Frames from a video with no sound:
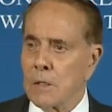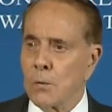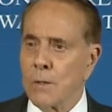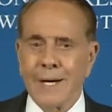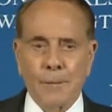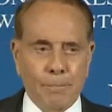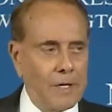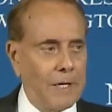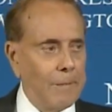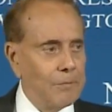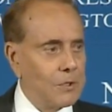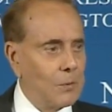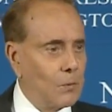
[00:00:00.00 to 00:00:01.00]
We had
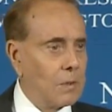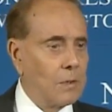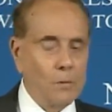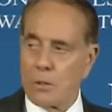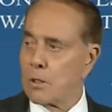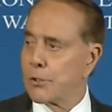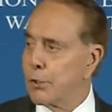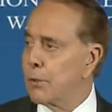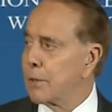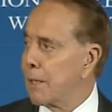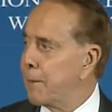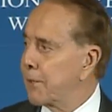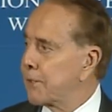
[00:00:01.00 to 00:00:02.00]
problems in World War
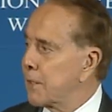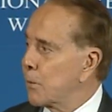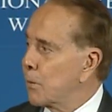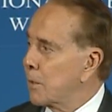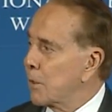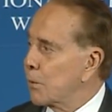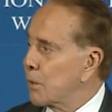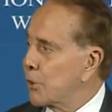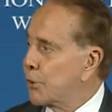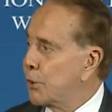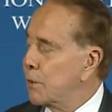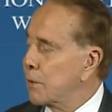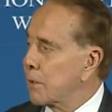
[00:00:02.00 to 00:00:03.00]
II. I bet there are World War
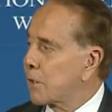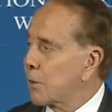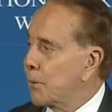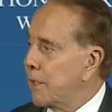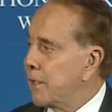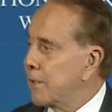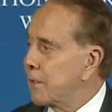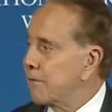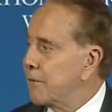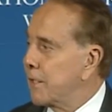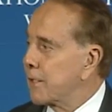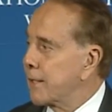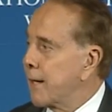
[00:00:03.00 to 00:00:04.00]
II or Korean or
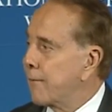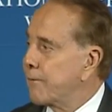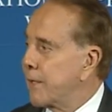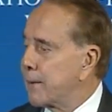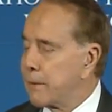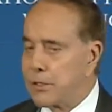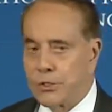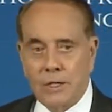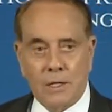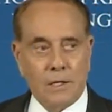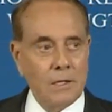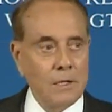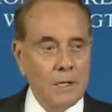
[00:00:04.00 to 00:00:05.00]
Vietnam veterans
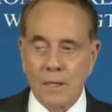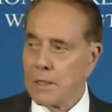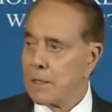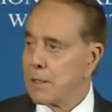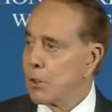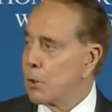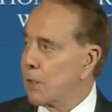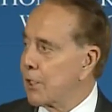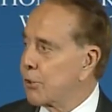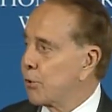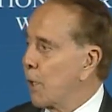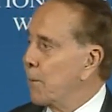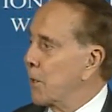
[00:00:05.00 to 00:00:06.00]
here who had
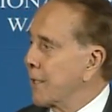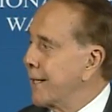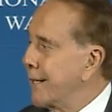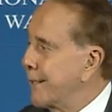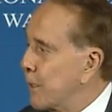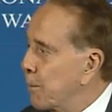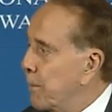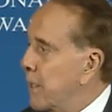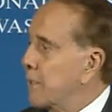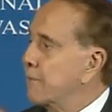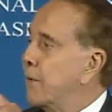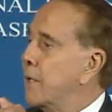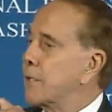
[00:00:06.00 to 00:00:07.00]
trouble getting their
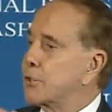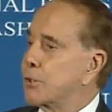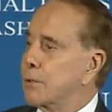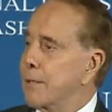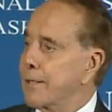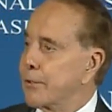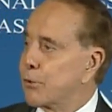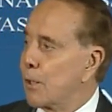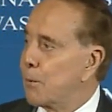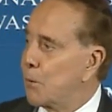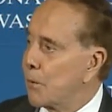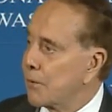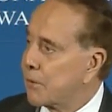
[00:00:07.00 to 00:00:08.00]
benefits, who had
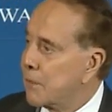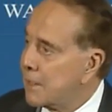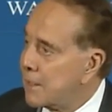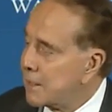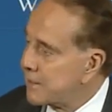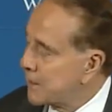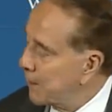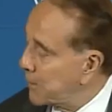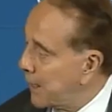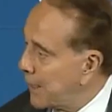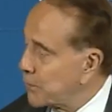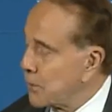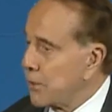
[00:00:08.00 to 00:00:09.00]
trouble with
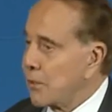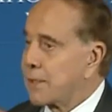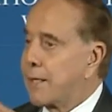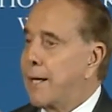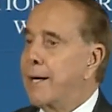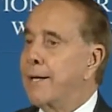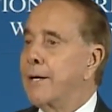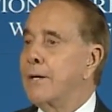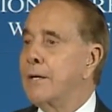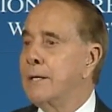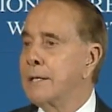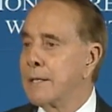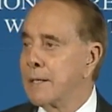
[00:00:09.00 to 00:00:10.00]
sometimes with their
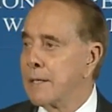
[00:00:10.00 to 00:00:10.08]
care.